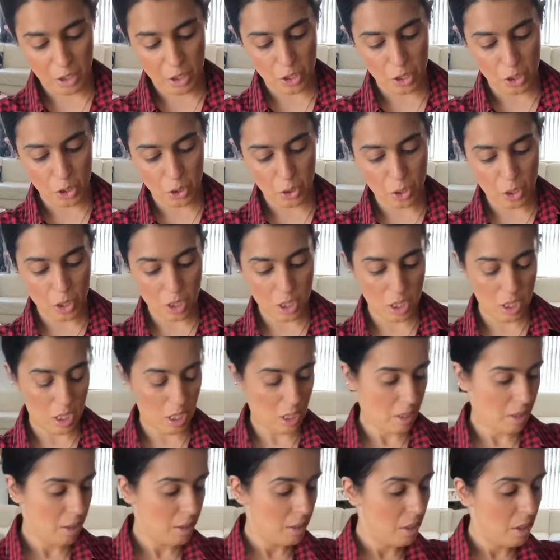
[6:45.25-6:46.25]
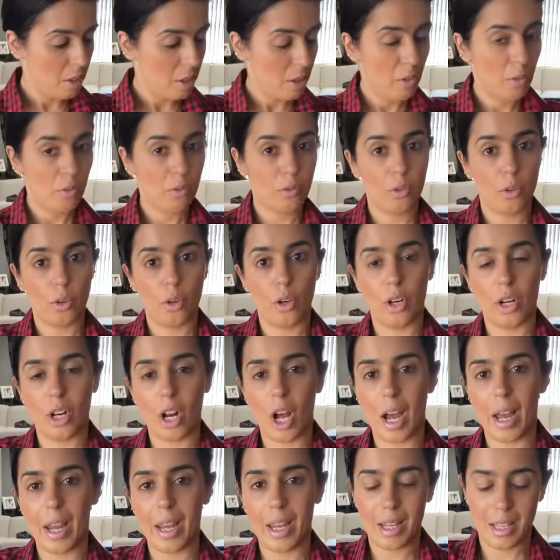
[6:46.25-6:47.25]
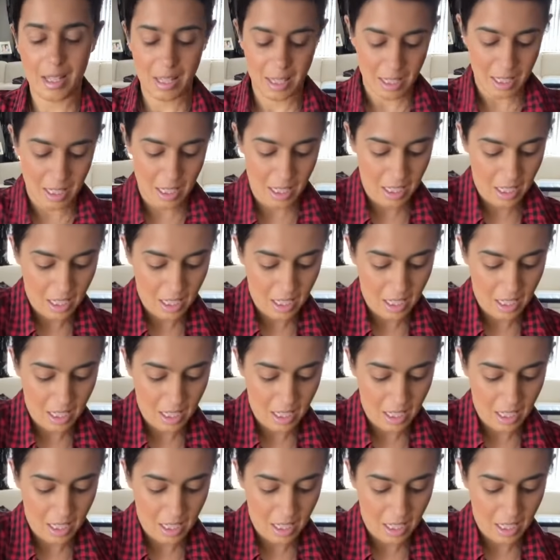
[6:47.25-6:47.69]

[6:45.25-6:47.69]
juice for a nice